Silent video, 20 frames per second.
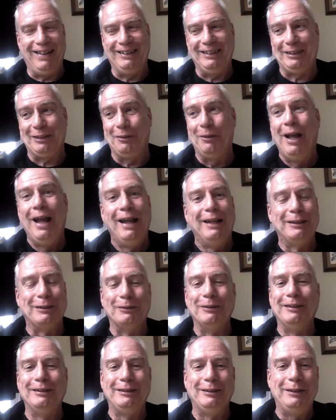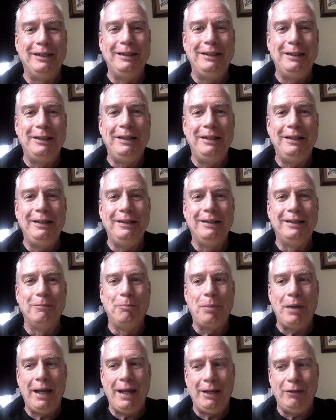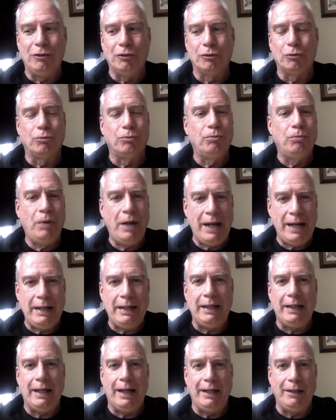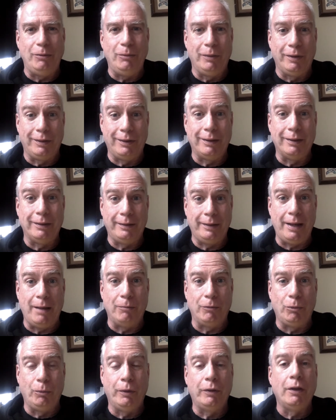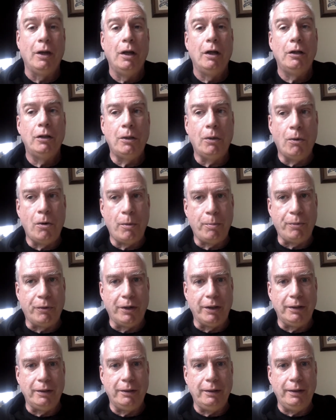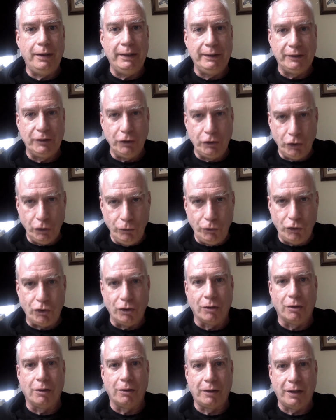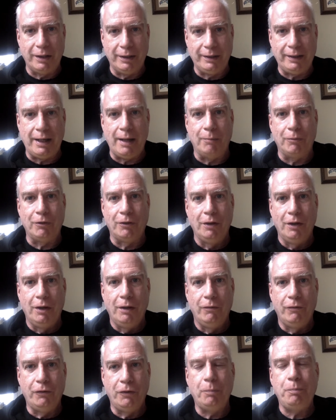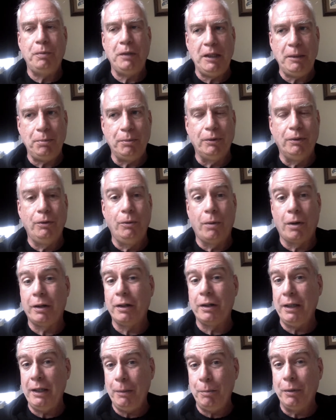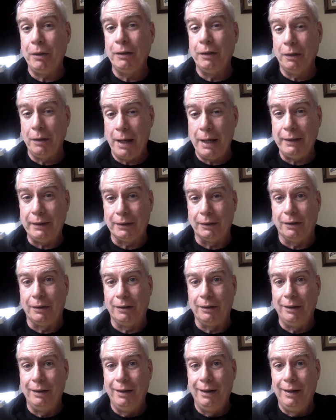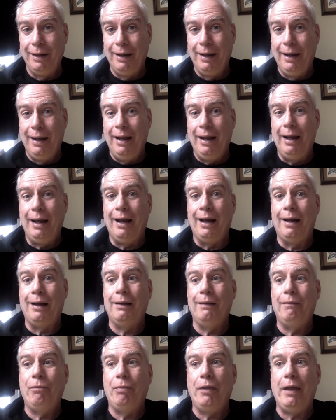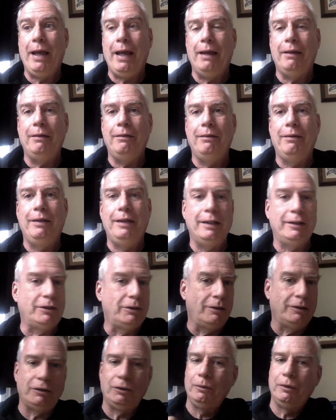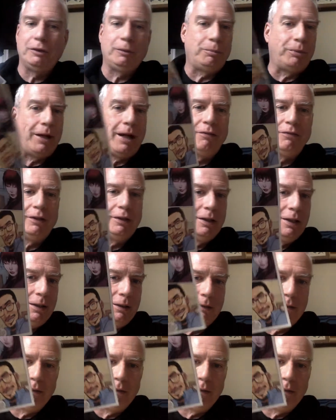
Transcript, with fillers: so, so this, the, the, the pages radiate with contempt, with corporate, institutional contempt for the people who are keeping the lights on. Uh, and this also was a private thing.